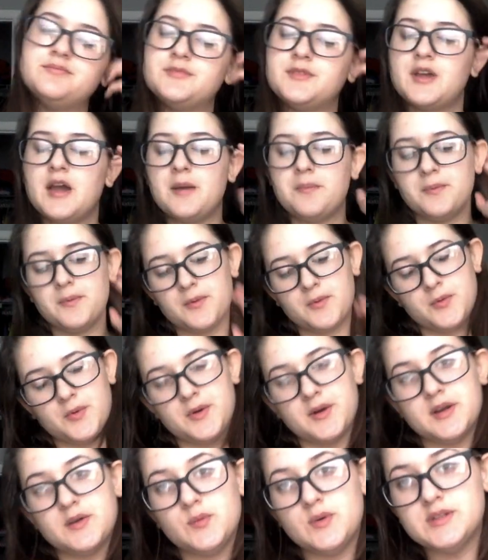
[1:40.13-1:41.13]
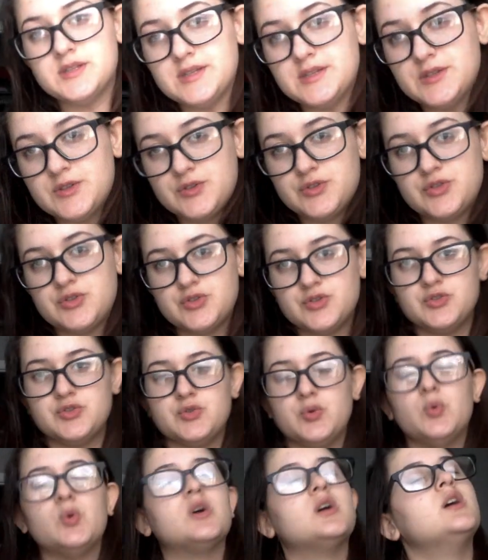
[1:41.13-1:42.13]
Capricorn, what's in
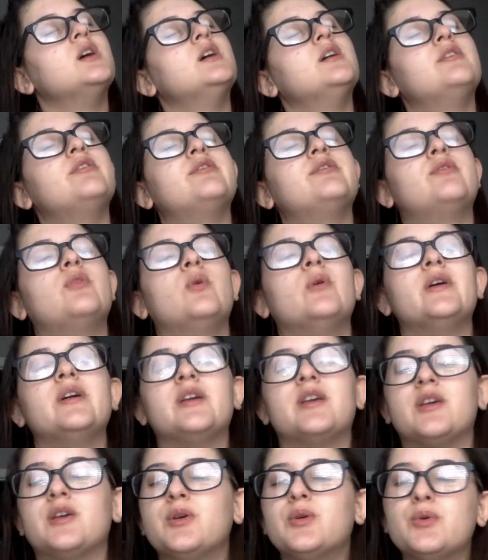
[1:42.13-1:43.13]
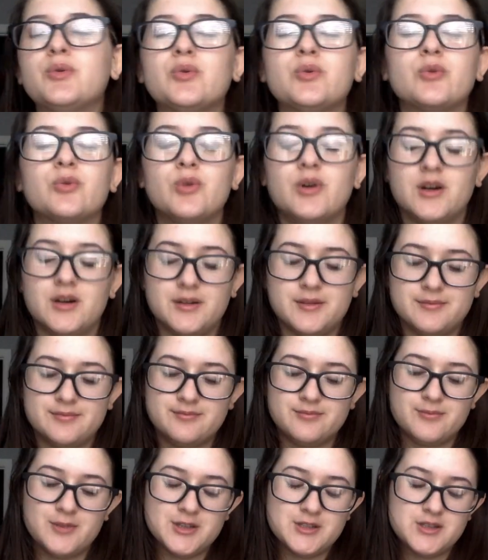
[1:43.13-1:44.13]
store for you?
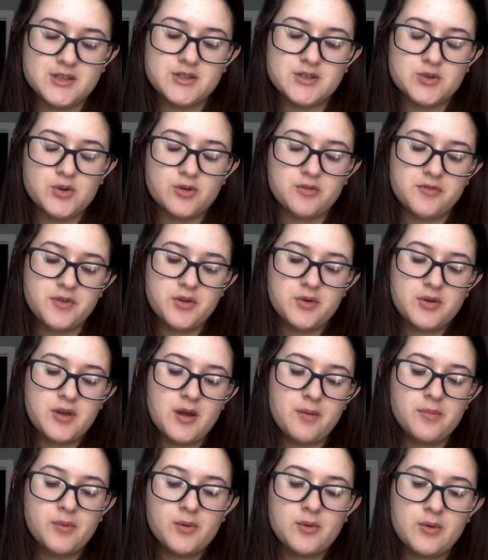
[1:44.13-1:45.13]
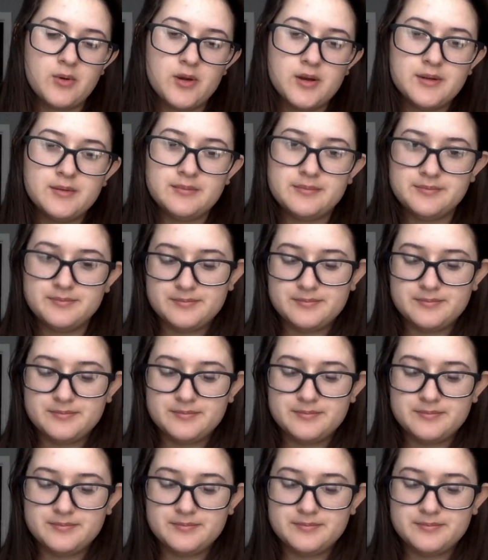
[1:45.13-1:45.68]
What's in store for you, Capricorn?